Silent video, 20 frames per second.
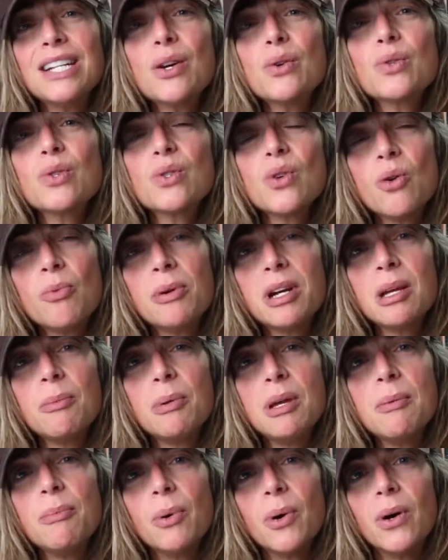know so many
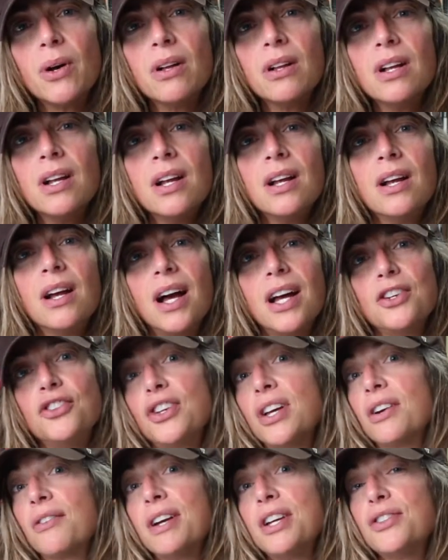people, a
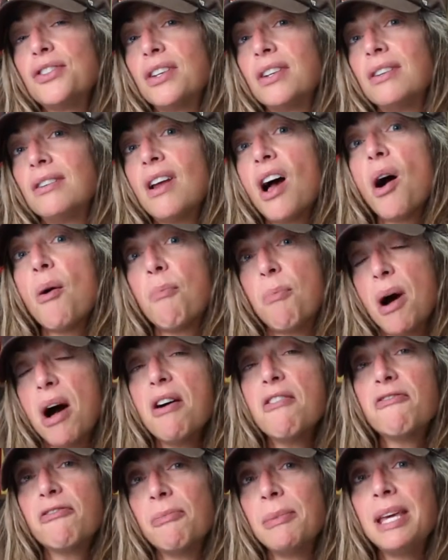generation
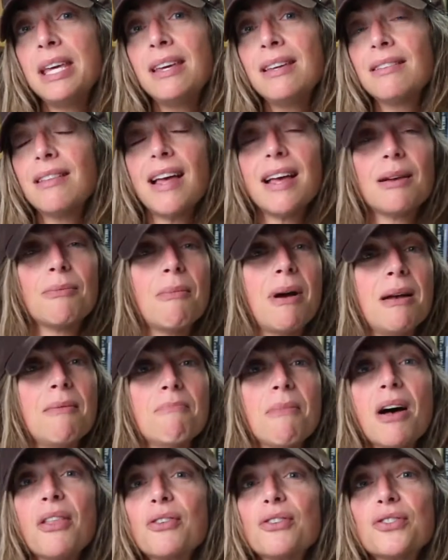above me, like my
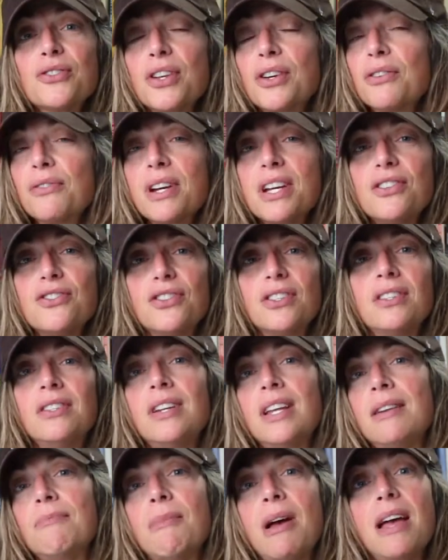mother's
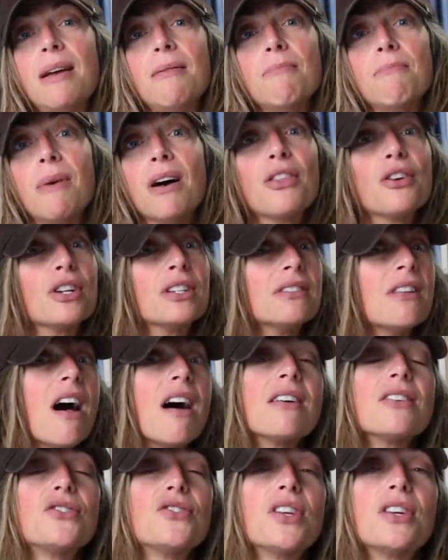generation and my
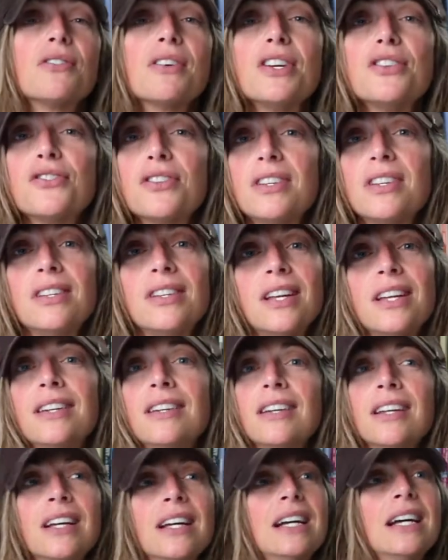mother-in-law's generation,
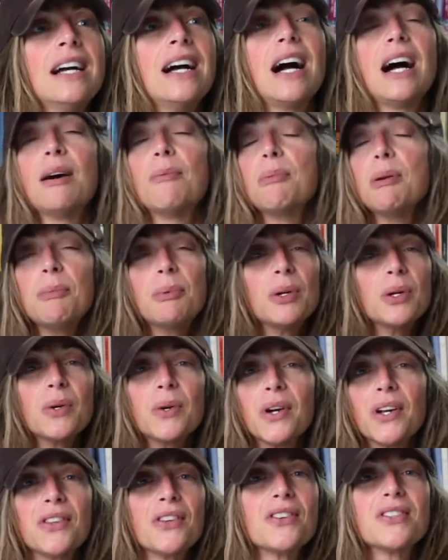and people who
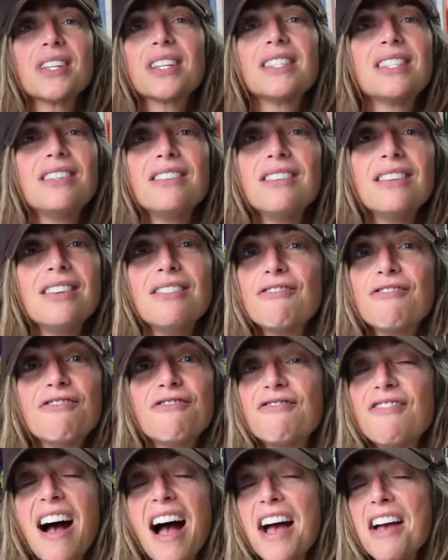are in their
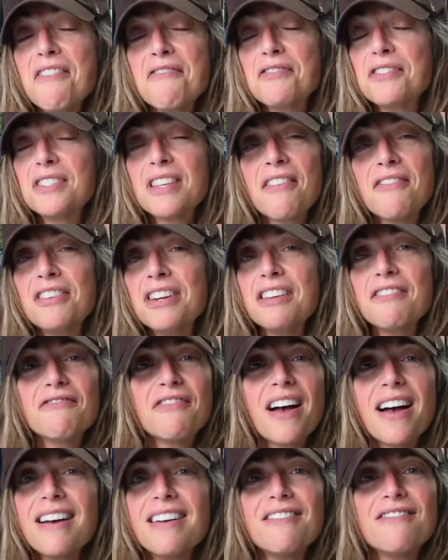65,
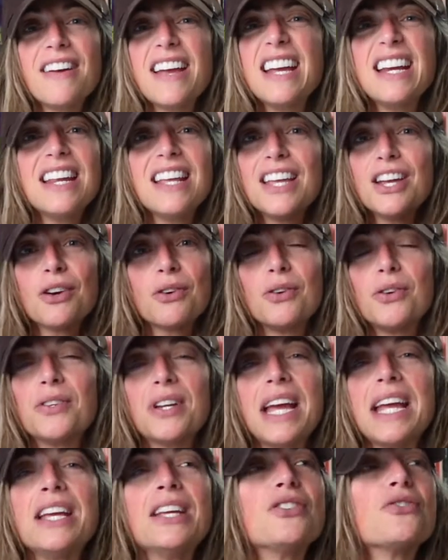75,
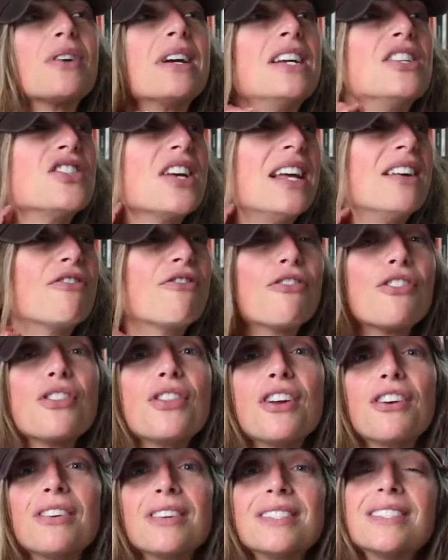80-year-old age range. And for
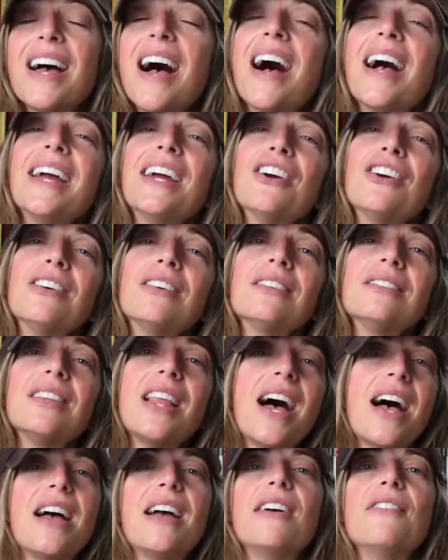their entire
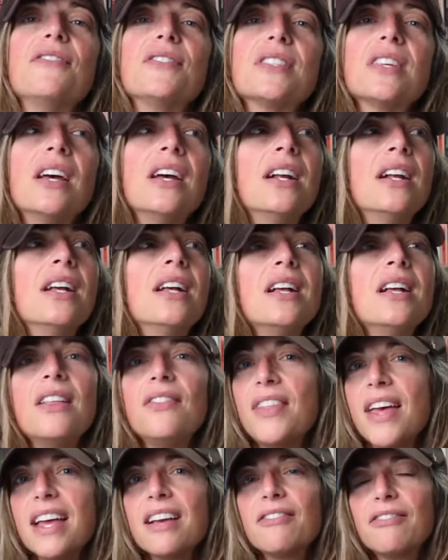lives,
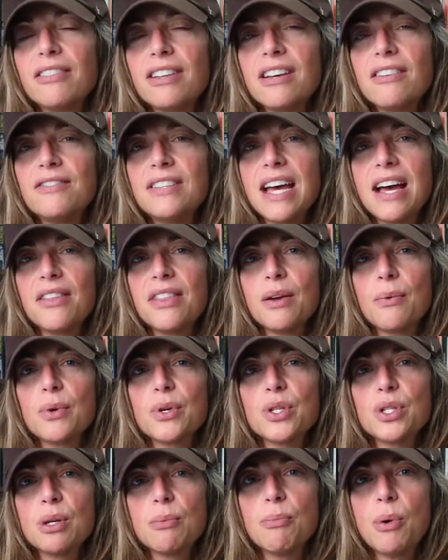they have lived how they
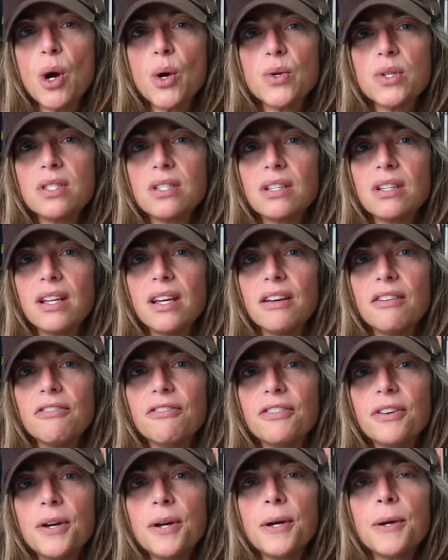were supposed to
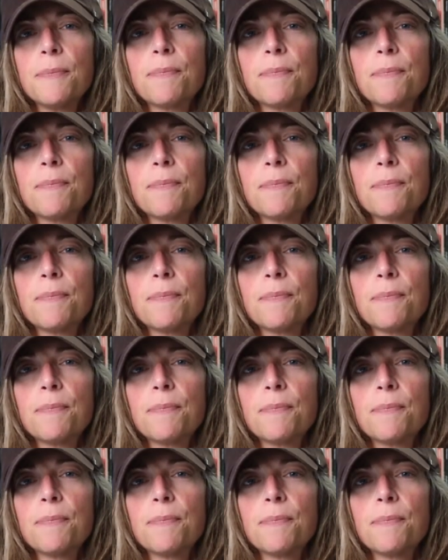live.